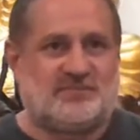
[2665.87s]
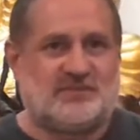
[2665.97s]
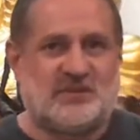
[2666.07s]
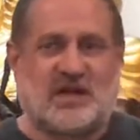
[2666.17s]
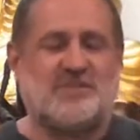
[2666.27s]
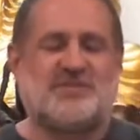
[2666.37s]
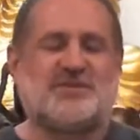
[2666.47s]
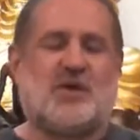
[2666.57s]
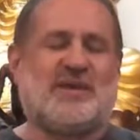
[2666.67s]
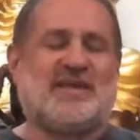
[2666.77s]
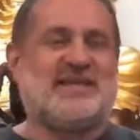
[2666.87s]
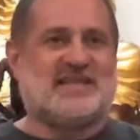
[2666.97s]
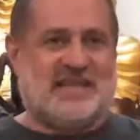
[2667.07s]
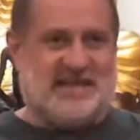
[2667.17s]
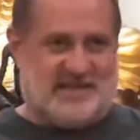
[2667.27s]
It would come so
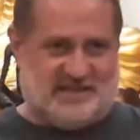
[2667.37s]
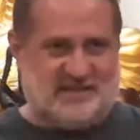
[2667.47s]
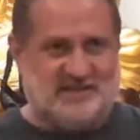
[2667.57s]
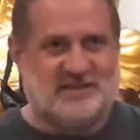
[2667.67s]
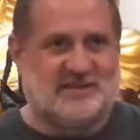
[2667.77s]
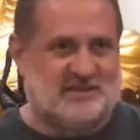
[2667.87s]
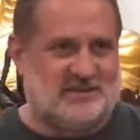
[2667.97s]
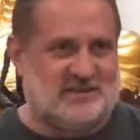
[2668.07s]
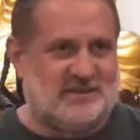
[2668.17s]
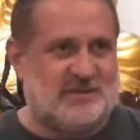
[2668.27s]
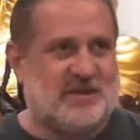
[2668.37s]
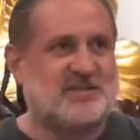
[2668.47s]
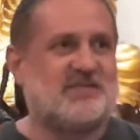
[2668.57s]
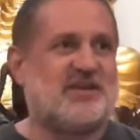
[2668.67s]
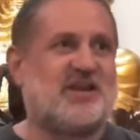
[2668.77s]
easy because
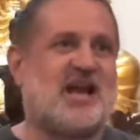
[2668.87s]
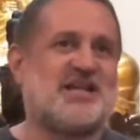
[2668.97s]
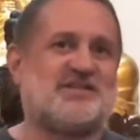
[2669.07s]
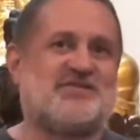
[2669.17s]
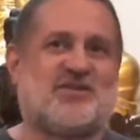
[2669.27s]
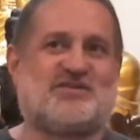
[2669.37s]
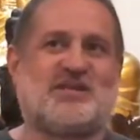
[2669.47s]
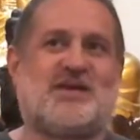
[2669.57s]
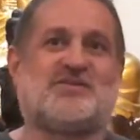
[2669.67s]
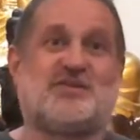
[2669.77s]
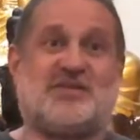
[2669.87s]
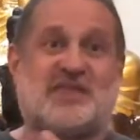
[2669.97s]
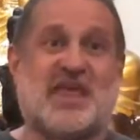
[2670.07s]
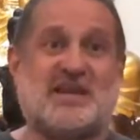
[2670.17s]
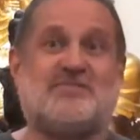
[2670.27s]
loving kindness for ourselves would
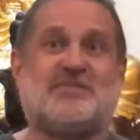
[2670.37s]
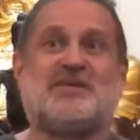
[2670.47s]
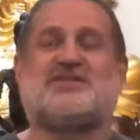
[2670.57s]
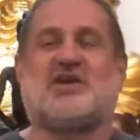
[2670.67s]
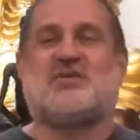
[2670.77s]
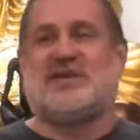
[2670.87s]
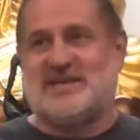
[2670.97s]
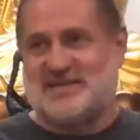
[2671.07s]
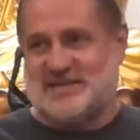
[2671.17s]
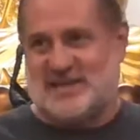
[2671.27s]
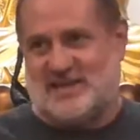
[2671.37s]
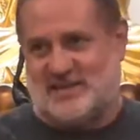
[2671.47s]
then be so easy.